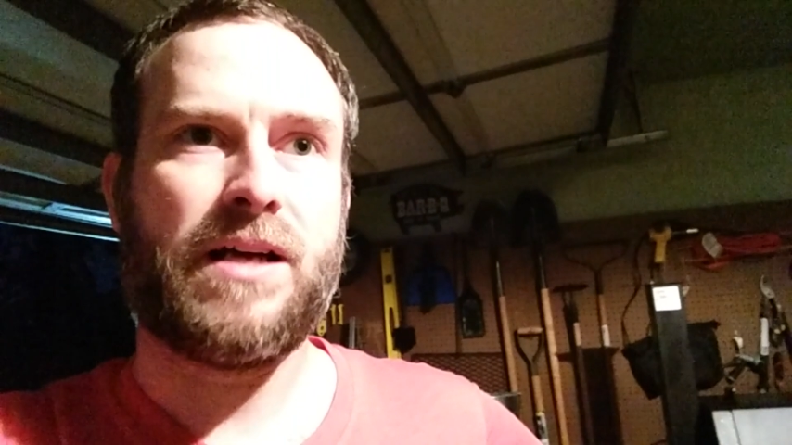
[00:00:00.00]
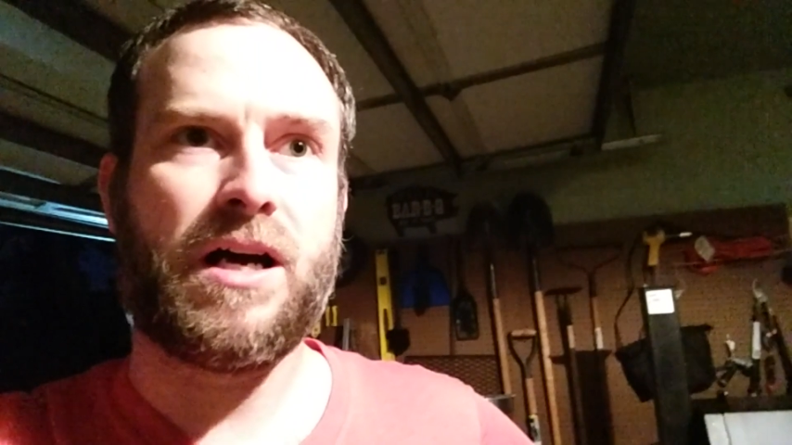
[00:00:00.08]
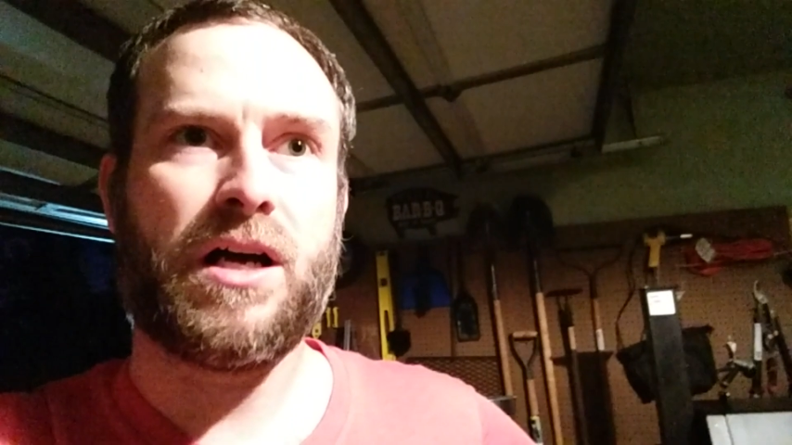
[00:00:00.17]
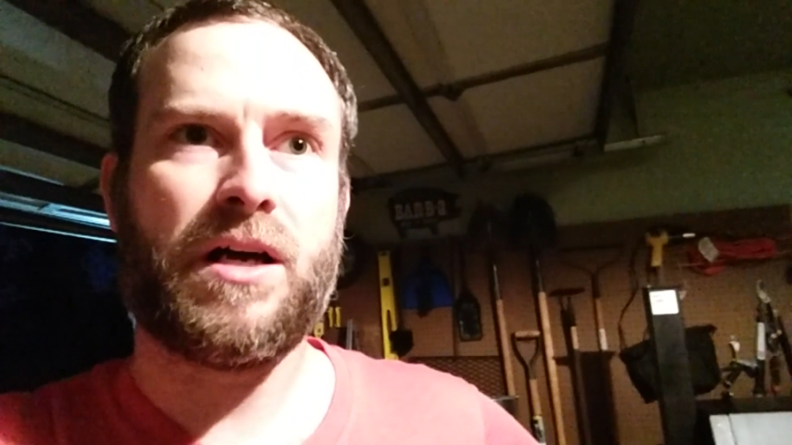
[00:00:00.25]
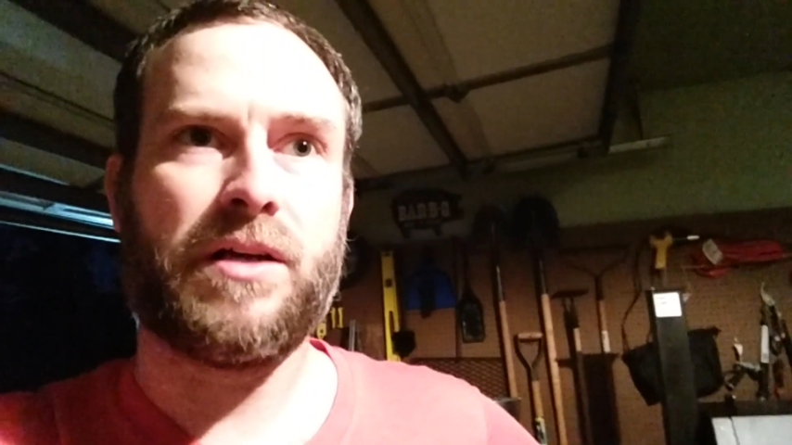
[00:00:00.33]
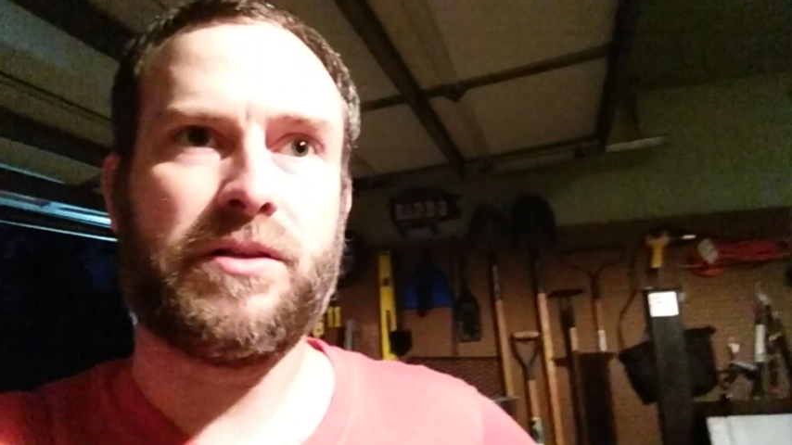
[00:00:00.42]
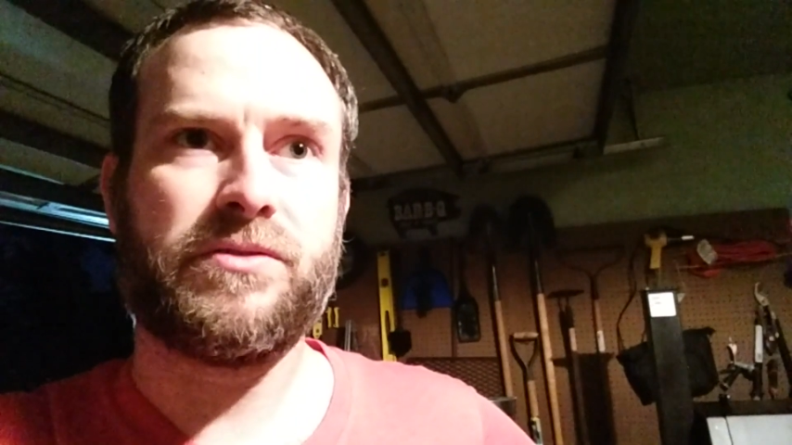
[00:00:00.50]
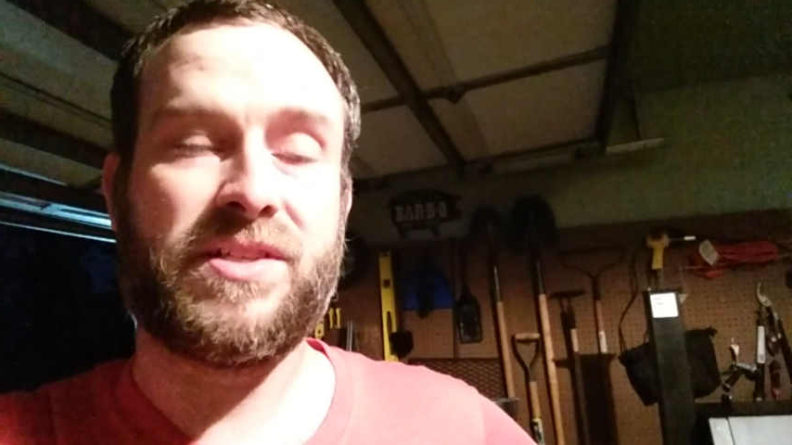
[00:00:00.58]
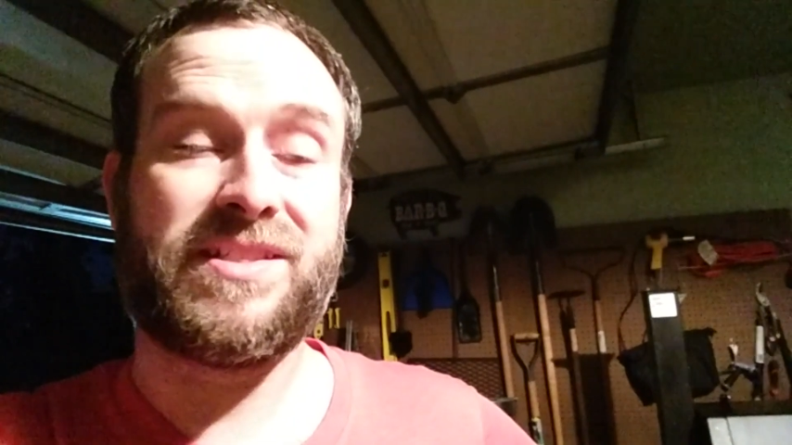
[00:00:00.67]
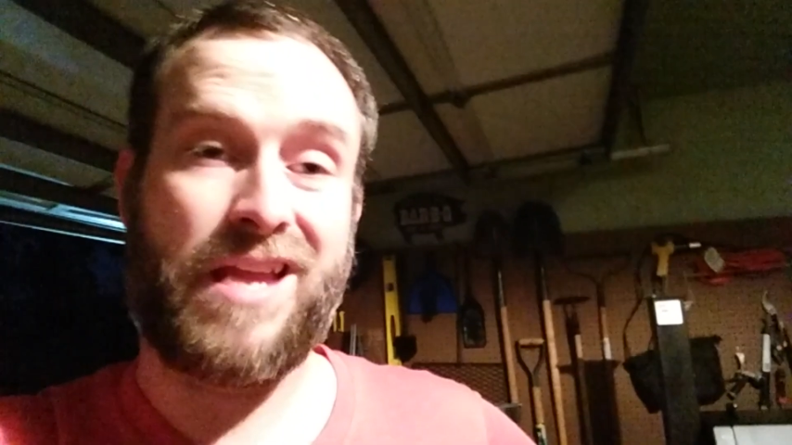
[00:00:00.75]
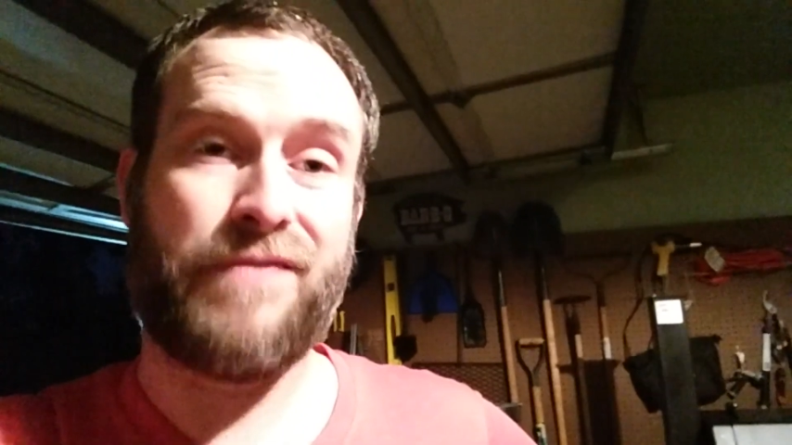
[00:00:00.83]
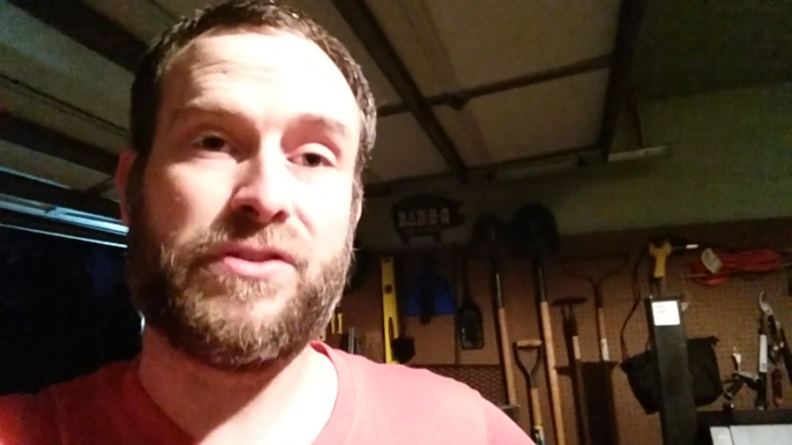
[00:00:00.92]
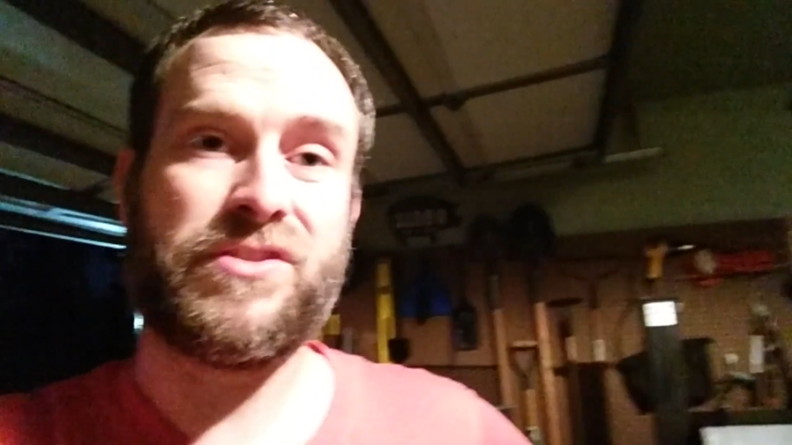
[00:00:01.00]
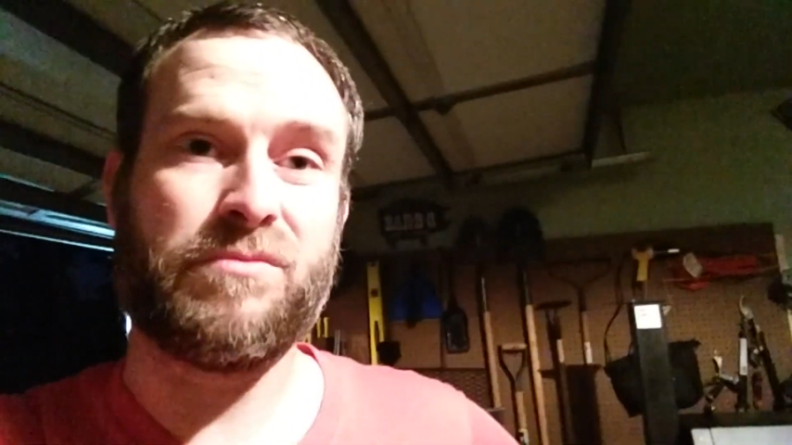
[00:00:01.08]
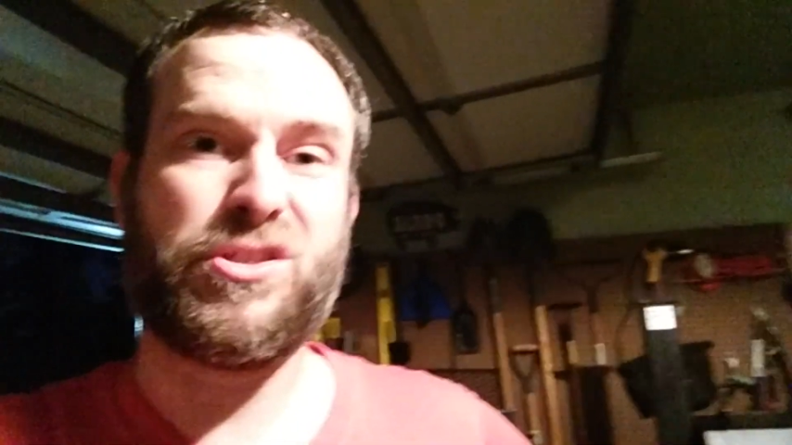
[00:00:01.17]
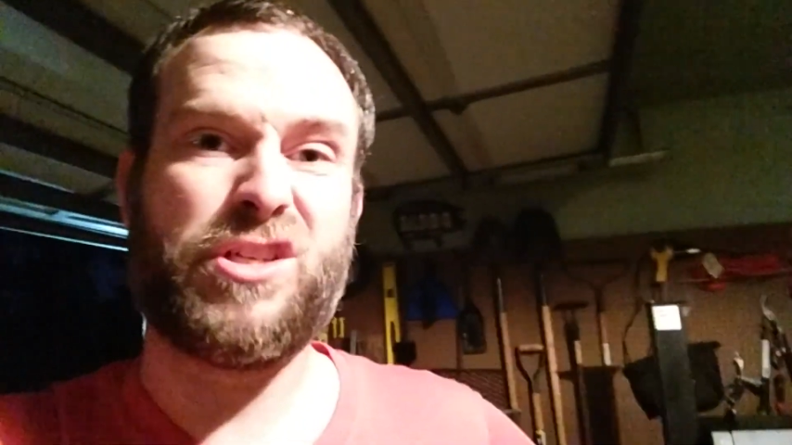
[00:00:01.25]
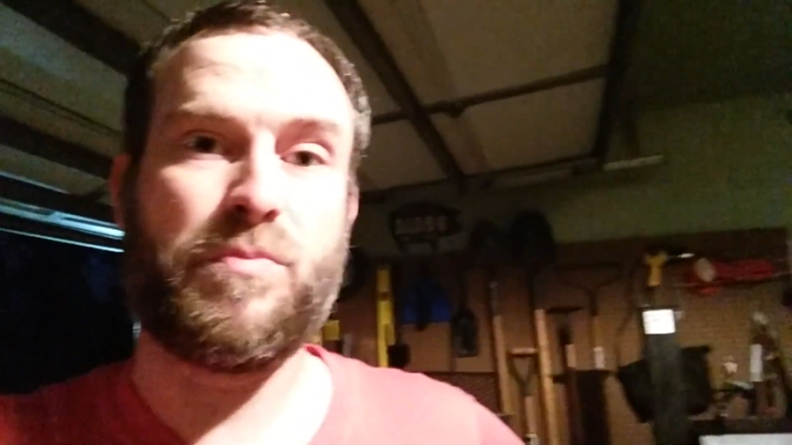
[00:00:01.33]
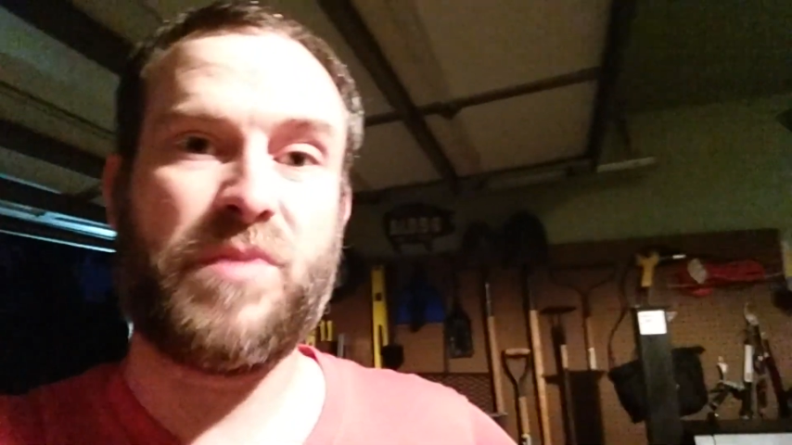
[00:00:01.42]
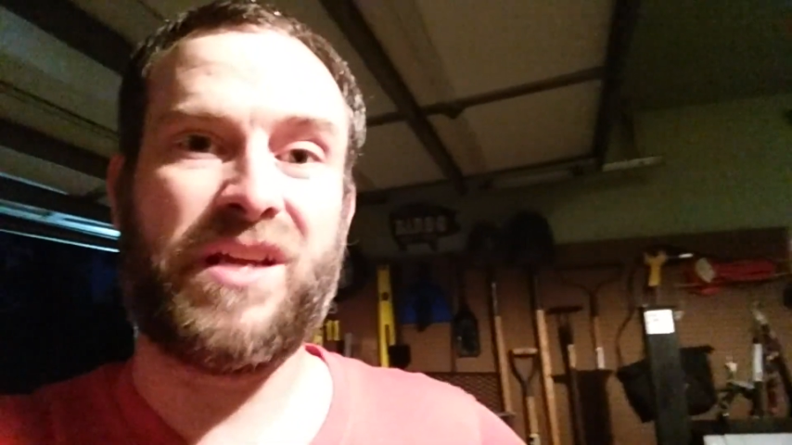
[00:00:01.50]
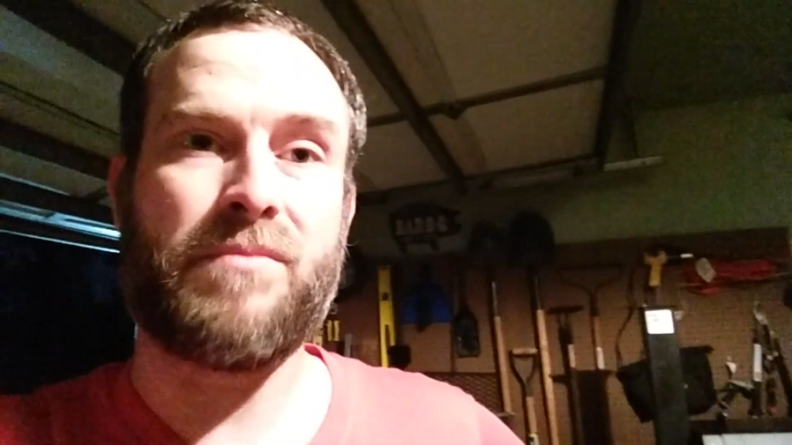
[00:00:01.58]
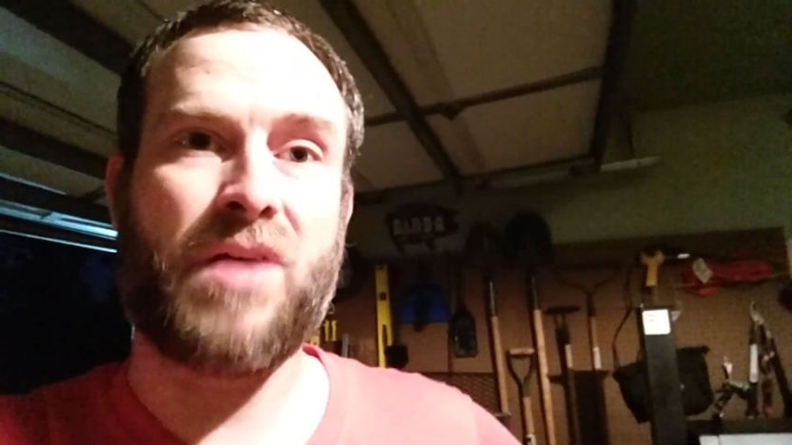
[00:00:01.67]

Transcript: to save you some shipping